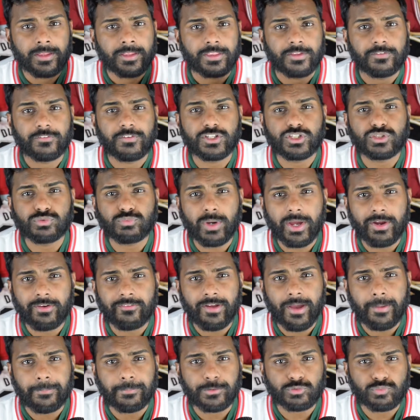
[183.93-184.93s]
The reason why
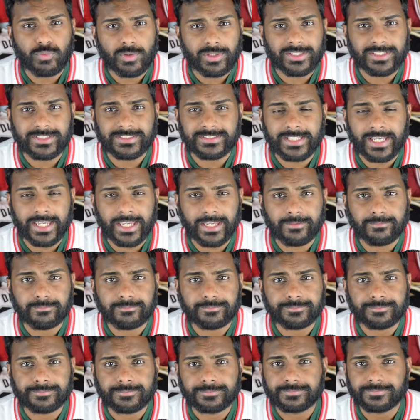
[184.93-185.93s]
Raptors won this
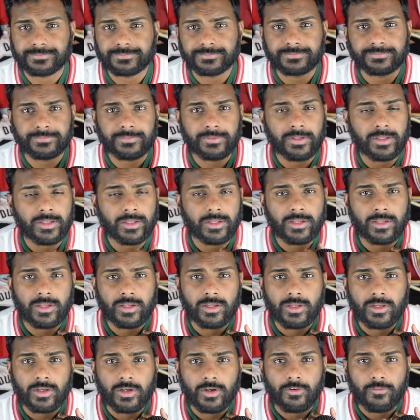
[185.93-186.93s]
game,
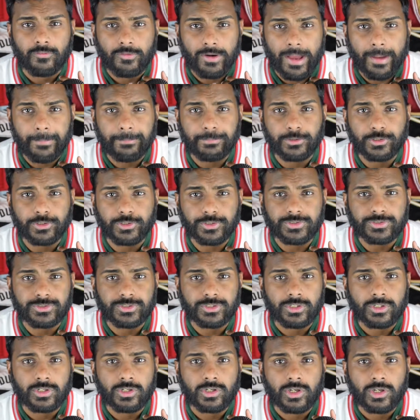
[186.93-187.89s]
Raptors